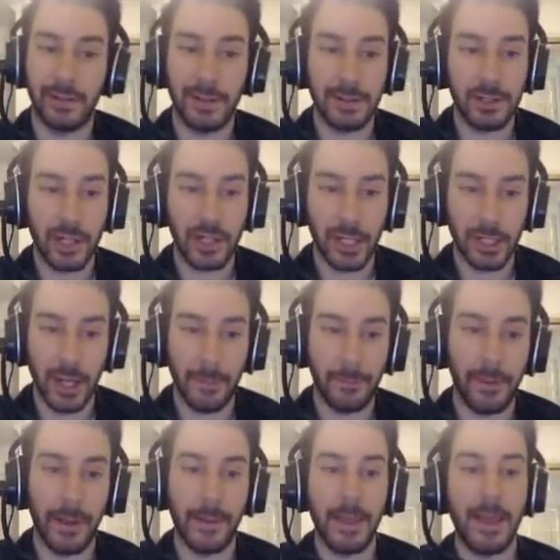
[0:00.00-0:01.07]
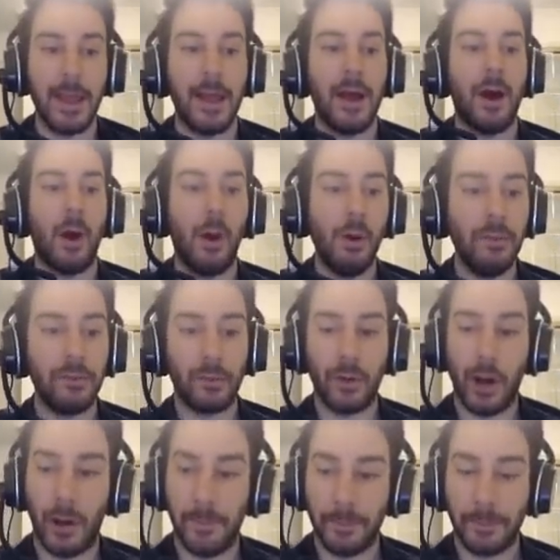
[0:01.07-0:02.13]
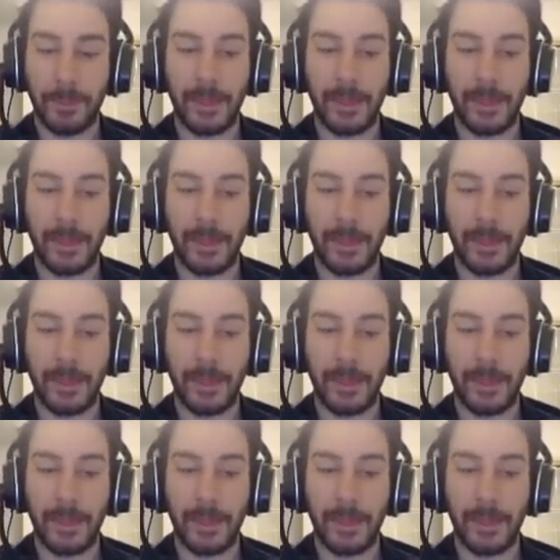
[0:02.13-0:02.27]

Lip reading: It does change up, but overall,